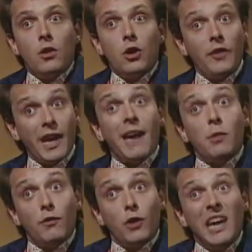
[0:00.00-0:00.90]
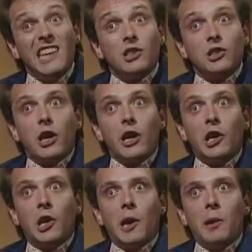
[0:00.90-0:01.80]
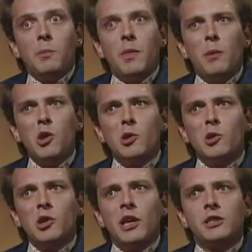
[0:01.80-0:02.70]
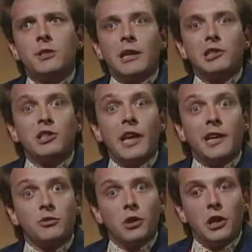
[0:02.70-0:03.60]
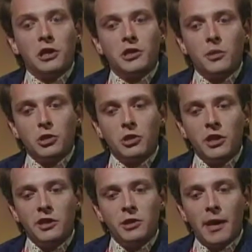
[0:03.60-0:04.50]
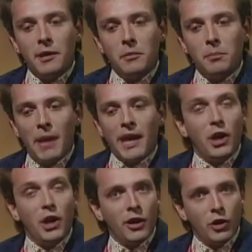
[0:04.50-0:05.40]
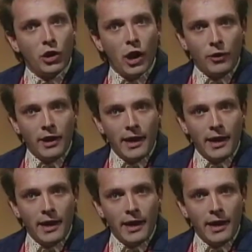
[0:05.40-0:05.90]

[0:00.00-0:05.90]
And they gave me a few hints, like, you know, they weren't hints about sex, really, so much as hints about banging your head on a coffin and